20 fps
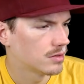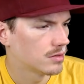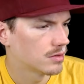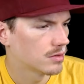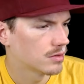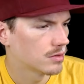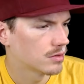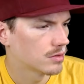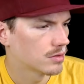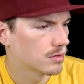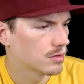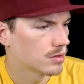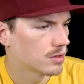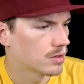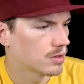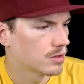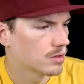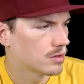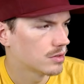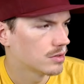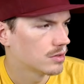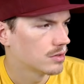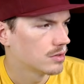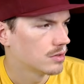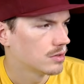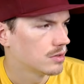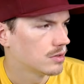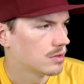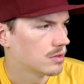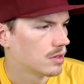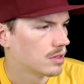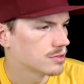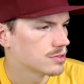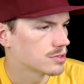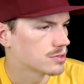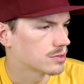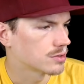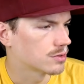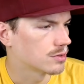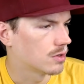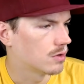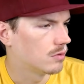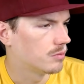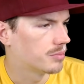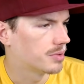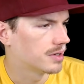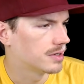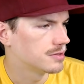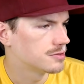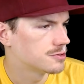okay, let's just look at the home page.